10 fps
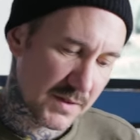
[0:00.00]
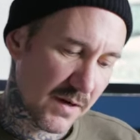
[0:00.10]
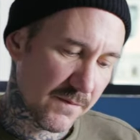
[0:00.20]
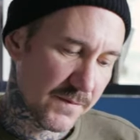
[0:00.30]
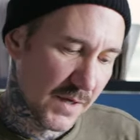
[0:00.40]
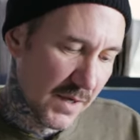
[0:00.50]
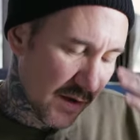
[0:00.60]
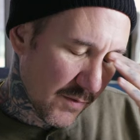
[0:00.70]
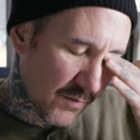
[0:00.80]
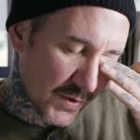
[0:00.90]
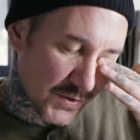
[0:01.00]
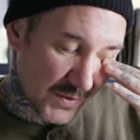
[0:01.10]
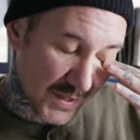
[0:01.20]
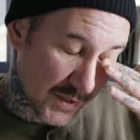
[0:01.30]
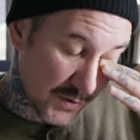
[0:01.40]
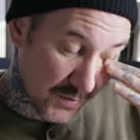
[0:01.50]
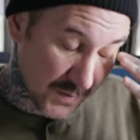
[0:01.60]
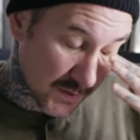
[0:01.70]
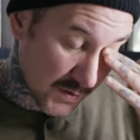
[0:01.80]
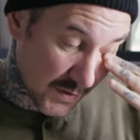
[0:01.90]
stuff what you can
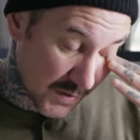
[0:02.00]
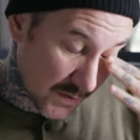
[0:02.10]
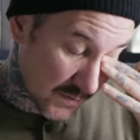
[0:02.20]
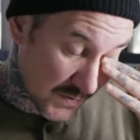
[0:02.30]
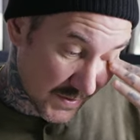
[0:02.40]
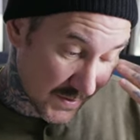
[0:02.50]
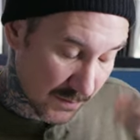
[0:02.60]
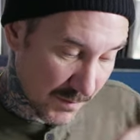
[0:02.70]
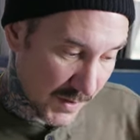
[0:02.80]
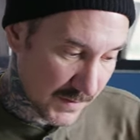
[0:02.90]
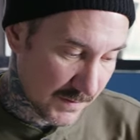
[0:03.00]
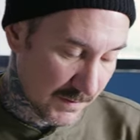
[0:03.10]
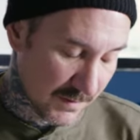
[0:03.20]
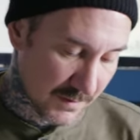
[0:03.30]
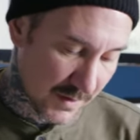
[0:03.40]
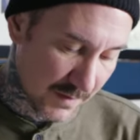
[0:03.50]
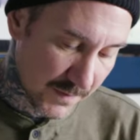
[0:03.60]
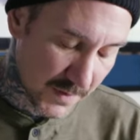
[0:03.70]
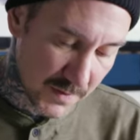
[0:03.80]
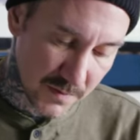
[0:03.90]
use on a ghost, but I
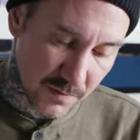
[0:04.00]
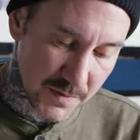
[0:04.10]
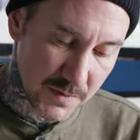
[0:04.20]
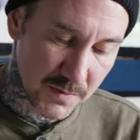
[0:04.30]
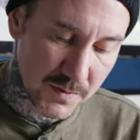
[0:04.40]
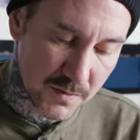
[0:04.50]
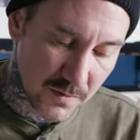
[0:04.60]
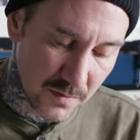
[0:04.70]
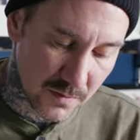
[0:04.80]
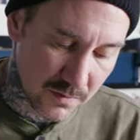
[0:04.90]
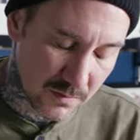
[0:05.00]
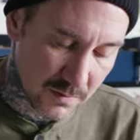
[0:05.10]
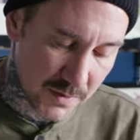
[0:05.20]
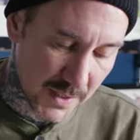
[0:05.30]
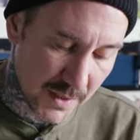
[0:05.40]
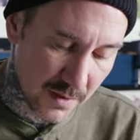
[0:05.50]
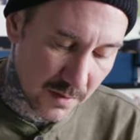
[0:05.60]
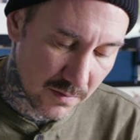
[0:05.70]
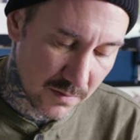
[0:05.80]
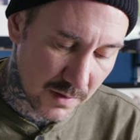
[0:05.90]
think it's always good to take a
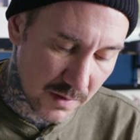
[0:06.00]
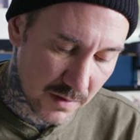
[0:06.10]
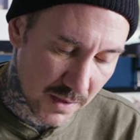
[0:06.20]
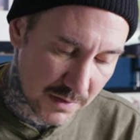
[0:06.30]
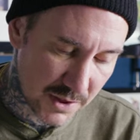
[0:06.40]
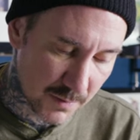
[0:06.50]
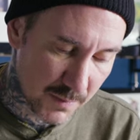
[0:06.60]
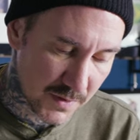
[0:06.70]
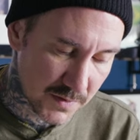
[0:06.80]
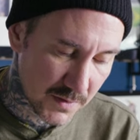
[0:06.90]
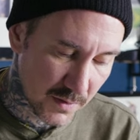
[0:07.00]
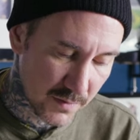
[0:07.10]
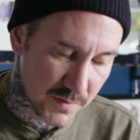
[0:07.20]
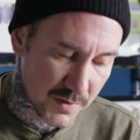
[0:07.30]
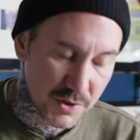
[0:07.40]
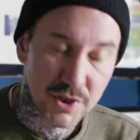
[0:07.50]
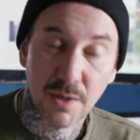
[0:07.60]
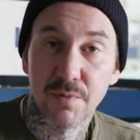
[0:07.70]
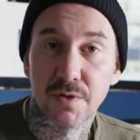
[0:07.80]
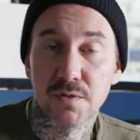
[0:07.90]
look at Japanese ghost,
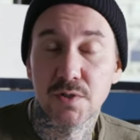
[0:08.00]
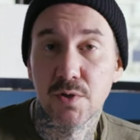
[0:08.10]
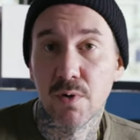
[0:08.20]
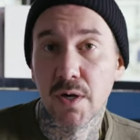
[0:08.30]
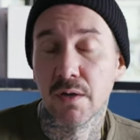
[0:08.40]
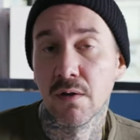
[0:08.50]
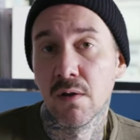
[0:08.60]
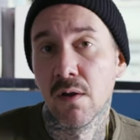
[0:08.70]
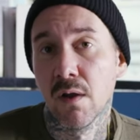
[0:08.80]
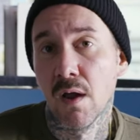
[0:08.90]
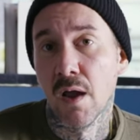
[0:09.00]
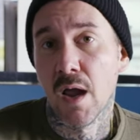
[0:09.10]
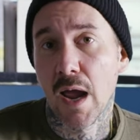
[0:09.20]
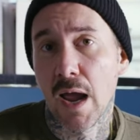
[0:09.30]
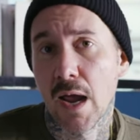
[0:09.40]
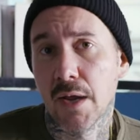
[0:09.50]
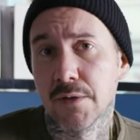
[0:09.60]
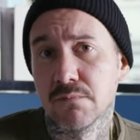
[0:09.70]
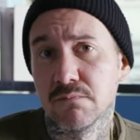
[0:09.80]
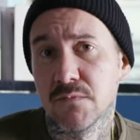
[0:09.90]
Japanese yurei,
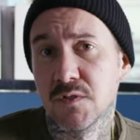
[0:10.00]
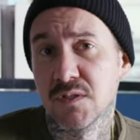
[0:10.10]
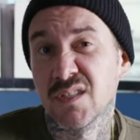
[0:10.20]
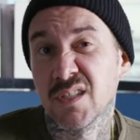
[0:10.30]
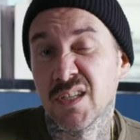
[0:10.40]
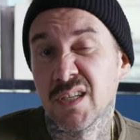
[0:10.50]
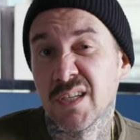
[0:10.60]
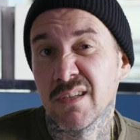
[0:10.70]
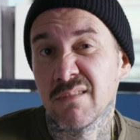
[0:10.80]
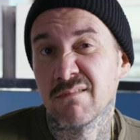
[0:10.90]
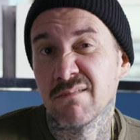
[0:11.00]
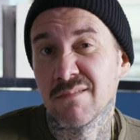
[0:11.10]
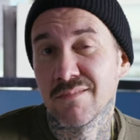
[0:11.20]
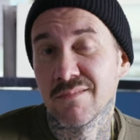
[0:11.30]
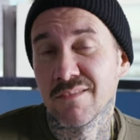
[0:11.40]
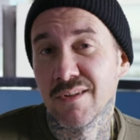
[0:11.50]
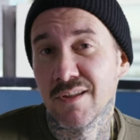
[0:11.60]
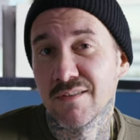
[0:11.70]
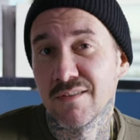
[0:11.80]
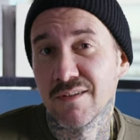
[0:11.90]
and see
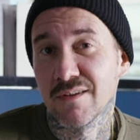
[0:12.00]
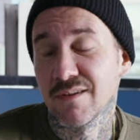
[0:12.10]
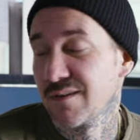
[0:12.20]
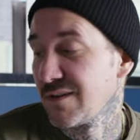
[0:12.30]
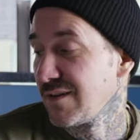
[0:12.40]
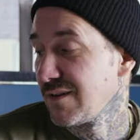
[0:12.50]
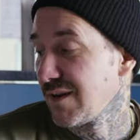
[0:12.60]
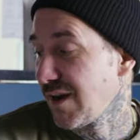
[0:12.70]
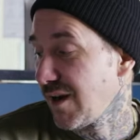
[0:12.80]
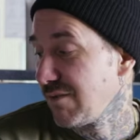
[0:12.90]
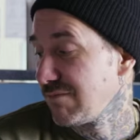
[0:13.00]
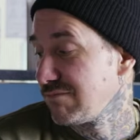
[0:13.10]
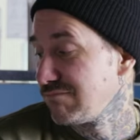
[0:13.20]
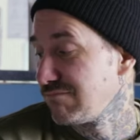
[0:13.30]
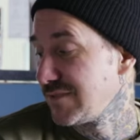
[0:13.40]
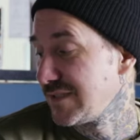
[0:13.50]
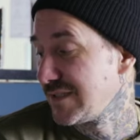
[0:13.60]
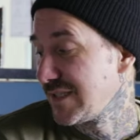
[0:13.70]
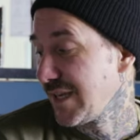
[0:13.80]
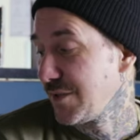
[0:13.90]
the how
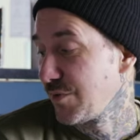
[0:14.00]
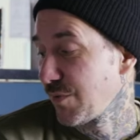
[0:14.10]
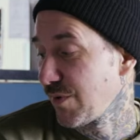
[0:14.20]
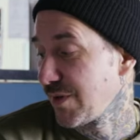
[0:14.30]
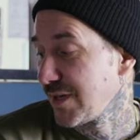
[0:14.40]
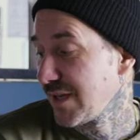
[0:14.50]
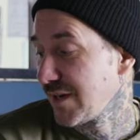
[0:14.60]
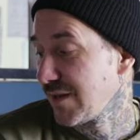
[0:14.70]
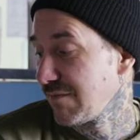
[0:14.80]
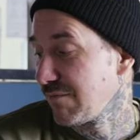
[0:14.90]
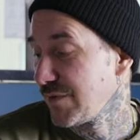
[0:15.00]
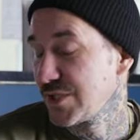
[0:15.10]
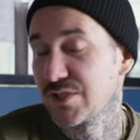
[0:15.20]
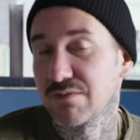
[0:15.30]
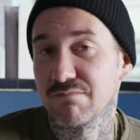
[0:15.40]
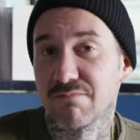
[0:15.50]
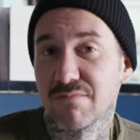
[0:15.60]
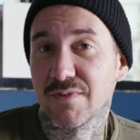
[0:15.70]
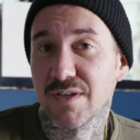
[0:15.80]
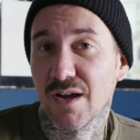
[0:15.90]
they draw it and which
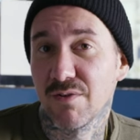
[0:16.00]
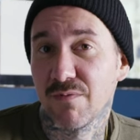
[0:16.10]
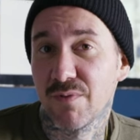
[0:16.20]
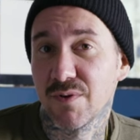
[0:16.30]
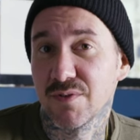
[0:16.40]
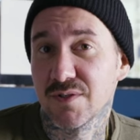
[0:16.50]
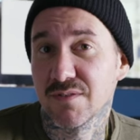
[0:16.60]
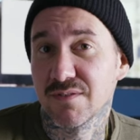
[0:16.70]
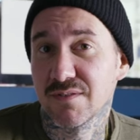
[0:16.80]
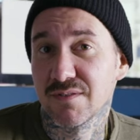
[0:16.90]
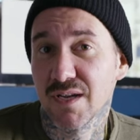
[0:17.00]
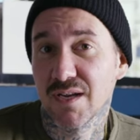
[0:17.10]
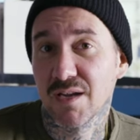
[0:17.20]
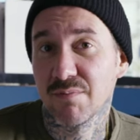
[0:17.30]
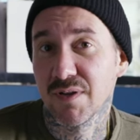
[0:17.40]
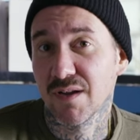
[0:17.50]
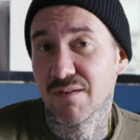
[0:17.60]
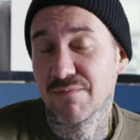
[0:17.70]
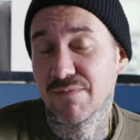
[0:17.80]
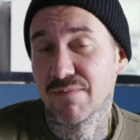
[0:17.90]
kind of versions there can be
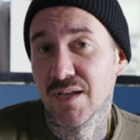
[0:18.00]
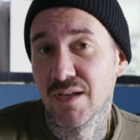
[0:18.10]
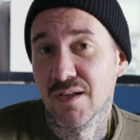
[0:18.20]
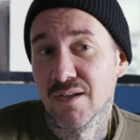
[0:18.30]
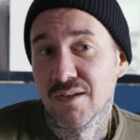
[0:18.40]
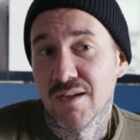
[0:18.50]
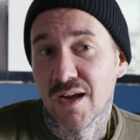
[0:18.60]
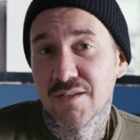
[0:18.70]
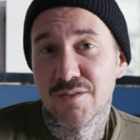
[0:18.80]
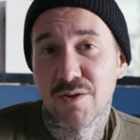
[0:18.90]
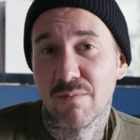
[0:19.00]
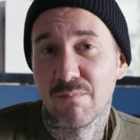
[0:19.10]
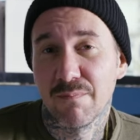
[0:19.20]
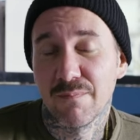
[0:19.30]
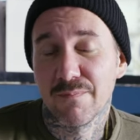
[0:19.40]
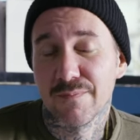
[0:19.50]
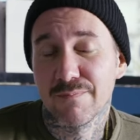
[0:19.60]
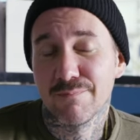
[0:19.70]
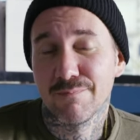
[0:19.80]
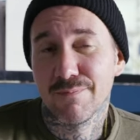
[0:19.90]
like I saw
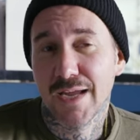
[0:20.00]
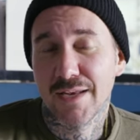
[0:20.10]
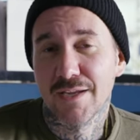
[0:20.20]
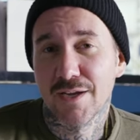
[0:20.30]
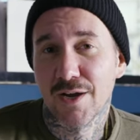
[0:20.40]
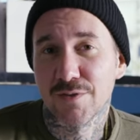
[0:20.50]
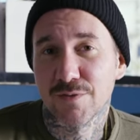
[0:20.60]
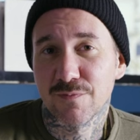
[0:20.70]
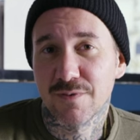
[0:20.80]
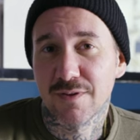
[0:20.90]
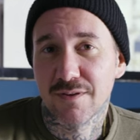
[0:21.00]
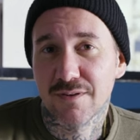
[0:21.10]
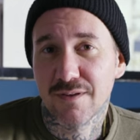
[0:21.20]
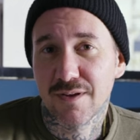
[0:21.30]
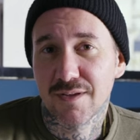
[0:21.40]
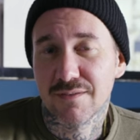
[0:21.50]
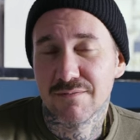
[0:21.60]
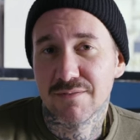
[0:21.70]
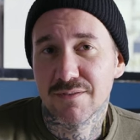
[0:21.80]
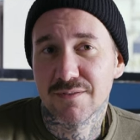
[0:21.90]
many kinds of girls like
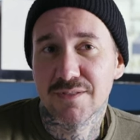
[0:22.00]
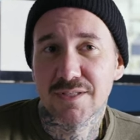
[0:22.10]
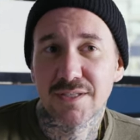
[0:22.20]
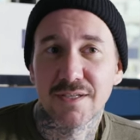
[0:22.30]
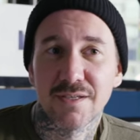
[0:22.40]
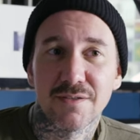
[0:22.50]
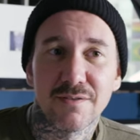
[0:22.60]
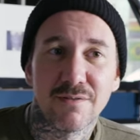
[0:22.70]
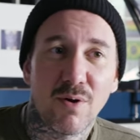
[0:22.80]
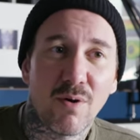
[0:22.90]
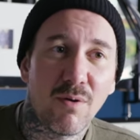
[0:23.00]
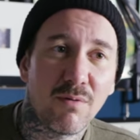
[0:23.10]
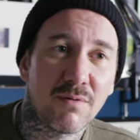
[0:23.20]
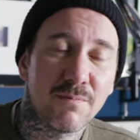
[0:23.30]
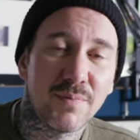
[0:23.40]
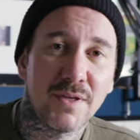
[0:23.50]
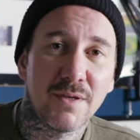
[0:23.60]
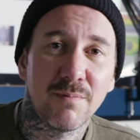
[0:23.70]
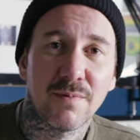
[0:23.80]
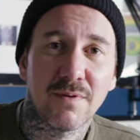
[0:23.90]
you see old
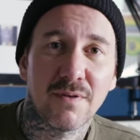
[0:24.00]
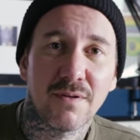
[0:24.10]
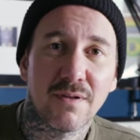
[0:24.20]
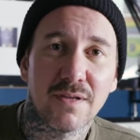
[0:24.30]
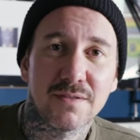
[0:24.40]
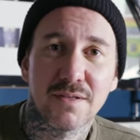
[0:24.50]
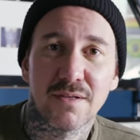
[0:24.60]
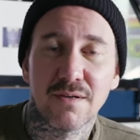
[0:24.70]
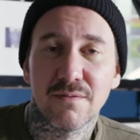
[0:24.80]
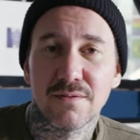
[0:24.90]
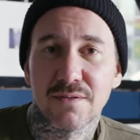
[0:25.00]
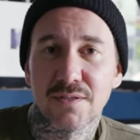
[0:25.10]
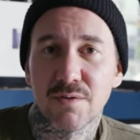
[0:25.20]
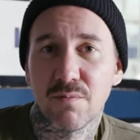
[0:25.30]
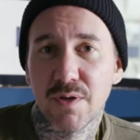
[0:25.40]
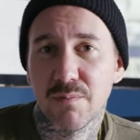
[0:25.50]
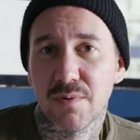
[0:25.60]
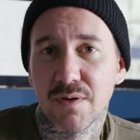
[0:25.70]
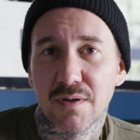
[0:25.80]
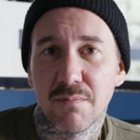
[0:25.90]
people as goes you see
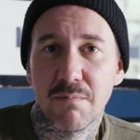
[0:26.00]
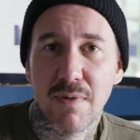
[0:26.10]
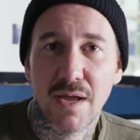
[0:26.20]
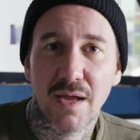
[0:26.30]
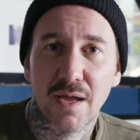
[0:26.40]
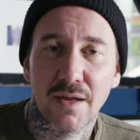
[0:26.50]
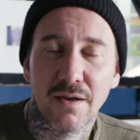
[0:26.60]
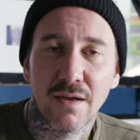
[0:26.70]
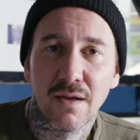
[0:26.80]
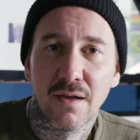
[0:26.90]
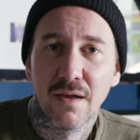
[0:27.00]
women men